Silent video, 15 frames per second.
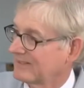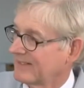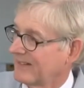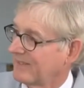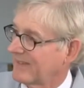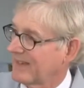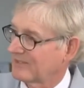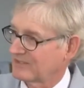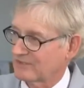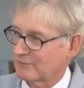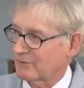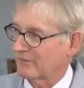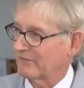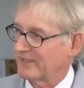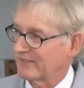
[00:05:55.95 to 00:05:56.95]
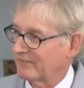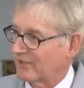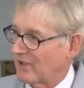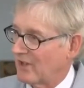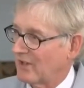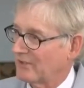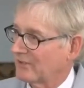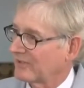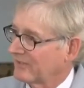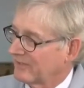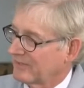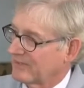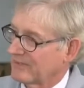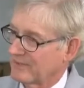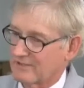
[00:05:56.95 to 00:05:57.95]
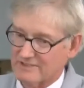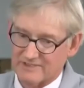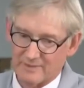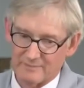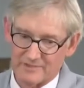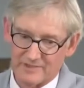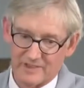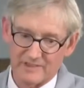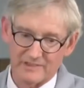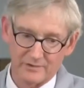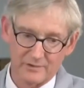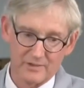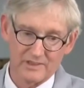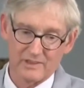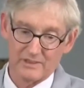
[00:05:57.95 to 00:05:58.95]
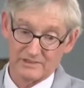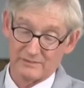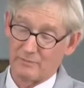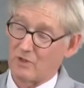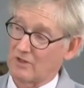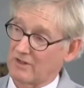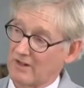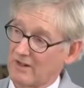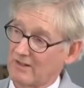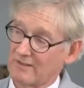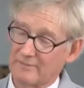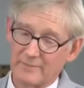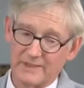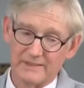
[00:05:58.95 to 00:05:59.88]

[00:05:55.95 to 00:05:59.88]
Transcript: 10,000 square feet of lawn or some such, or a small garden.